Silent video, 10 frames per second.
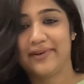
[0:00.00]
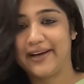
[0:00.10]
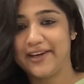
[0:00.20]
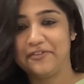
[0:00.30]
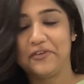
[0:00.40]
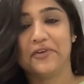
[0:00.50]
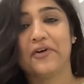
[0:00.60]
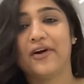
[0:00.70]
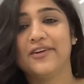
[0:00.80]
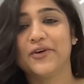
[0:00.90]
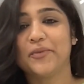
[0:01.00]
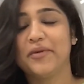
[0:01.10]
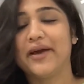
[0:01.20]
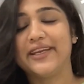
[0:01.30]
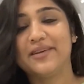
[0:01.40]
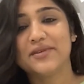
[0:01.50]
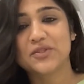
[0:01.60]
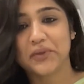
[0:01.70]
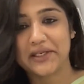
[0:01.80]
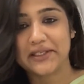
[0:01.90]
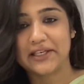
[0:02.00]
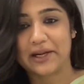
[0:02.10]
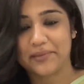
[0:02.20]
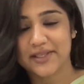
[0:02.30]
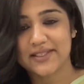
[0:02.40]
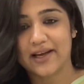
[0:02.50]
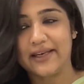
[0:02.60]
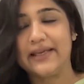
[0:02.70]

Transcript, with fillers: if you do not know me, my name is Sweety Dharamdasani